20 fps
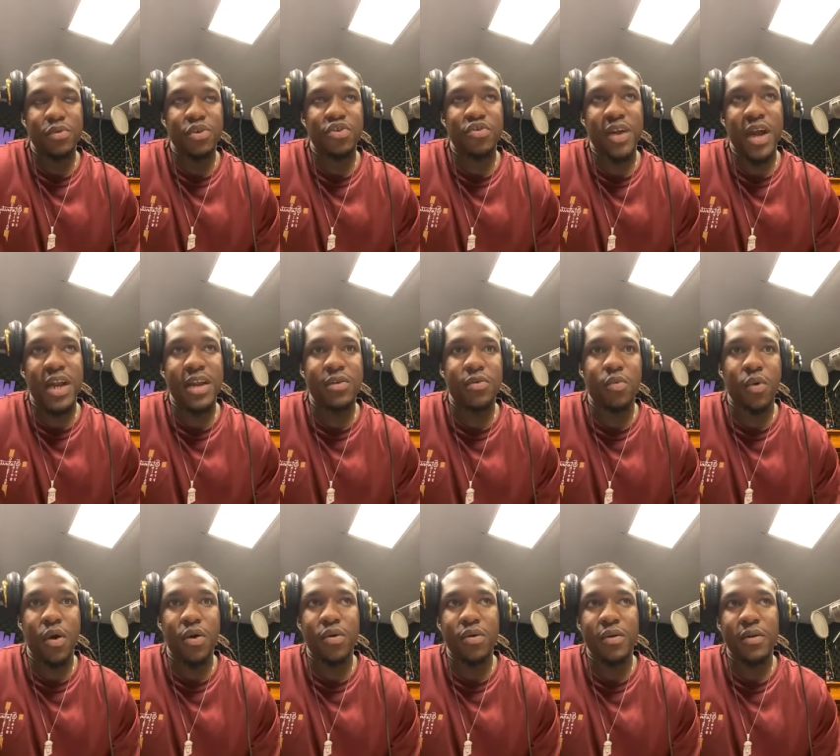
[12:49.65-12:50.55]
We trying to
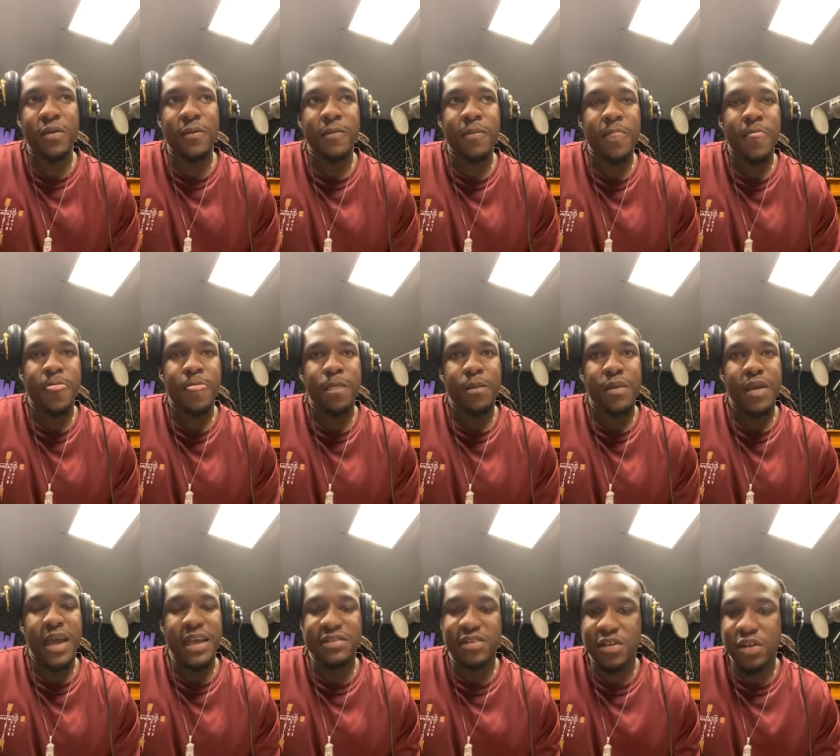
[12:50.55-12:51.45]
walk
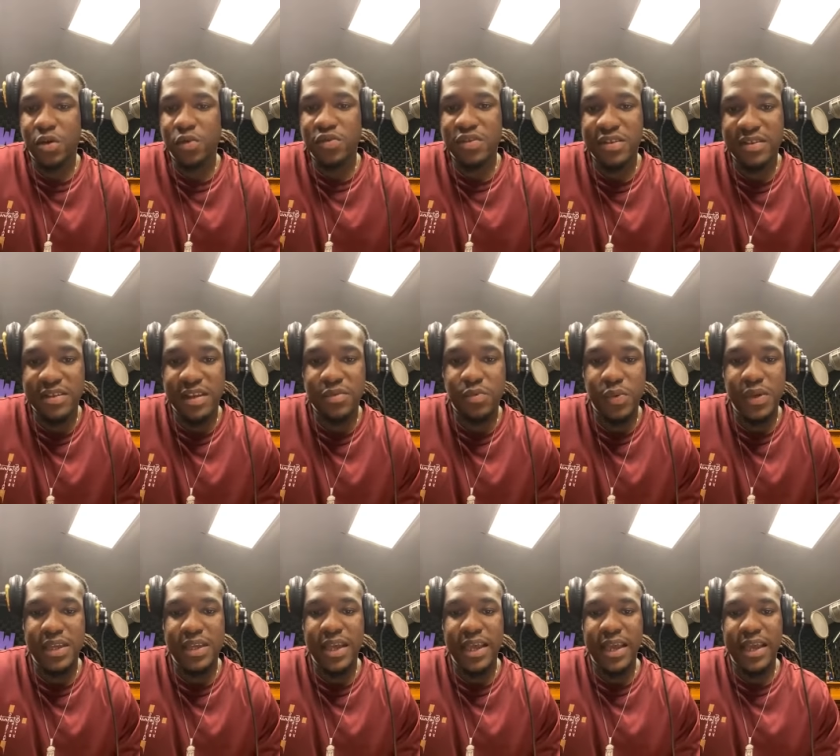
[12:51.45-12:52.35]
as close as
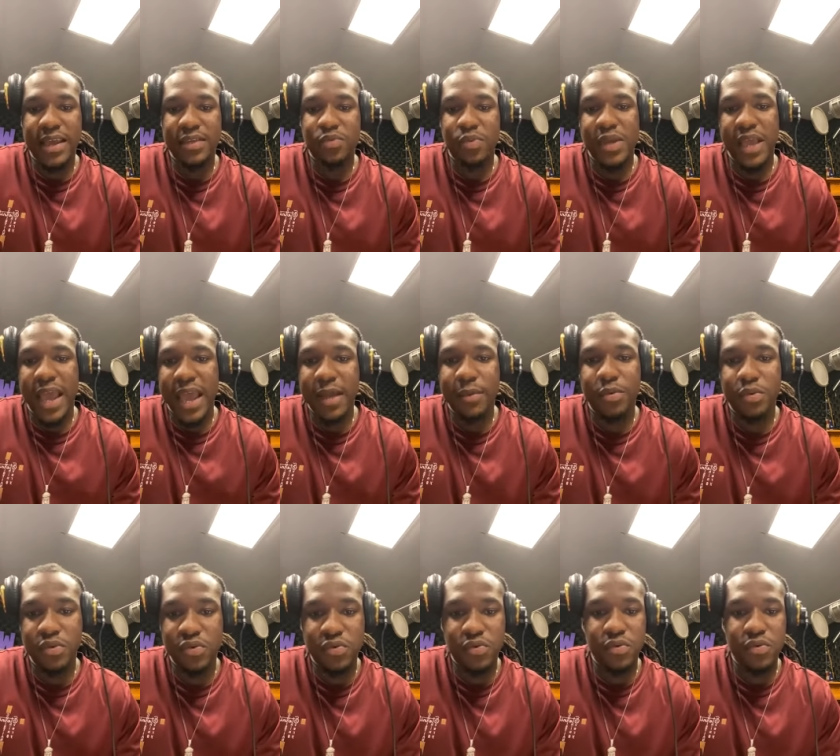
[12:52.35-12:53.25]
we can as we
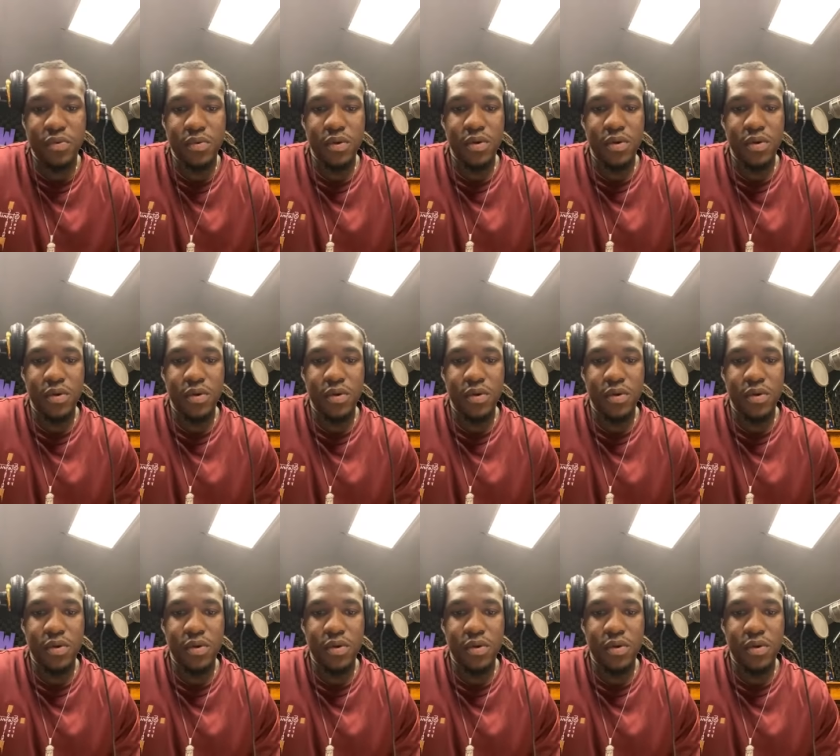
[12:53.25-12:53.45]
able to.